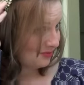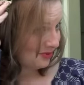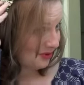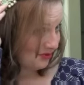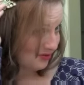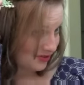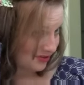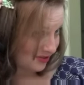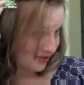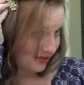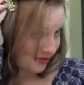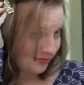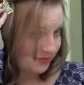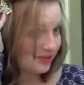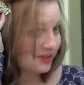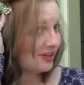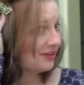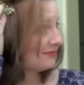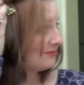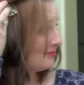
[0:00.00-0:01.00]
brooch or
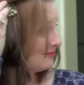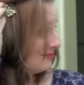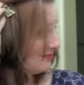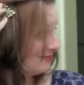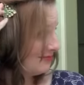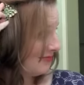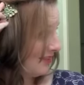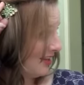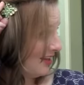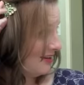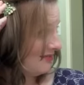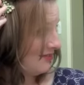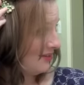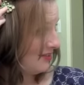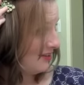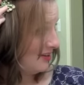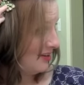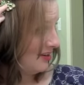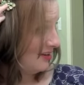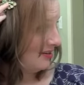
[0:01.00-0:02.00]
something, kind of
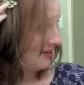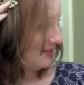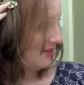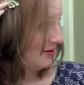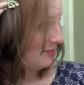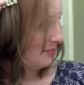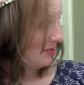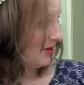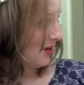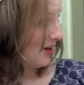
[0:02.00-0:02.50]
at the end of that